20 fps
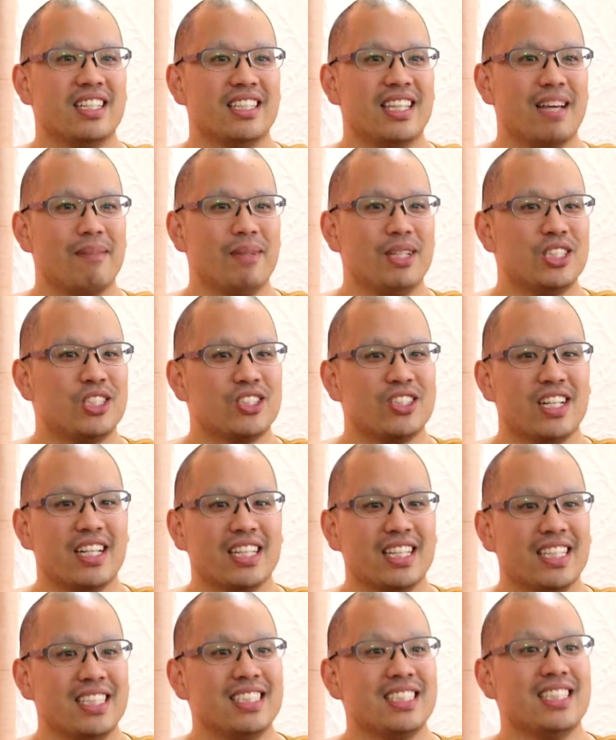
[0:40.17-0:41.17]
That means you're
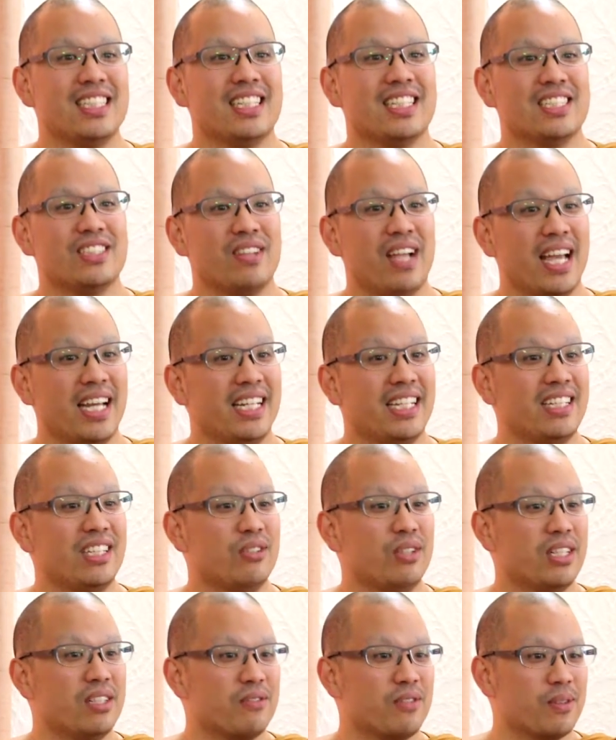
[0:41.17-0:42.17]
not listening to any
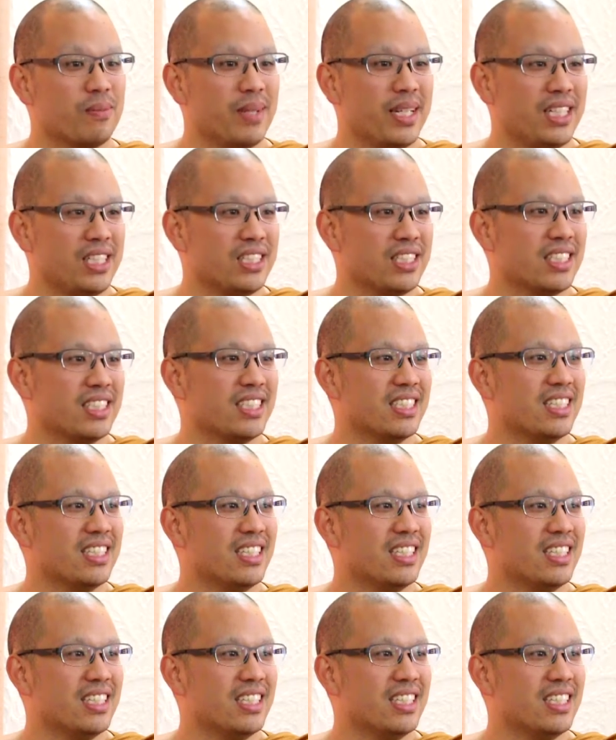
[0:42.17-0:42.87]
new information.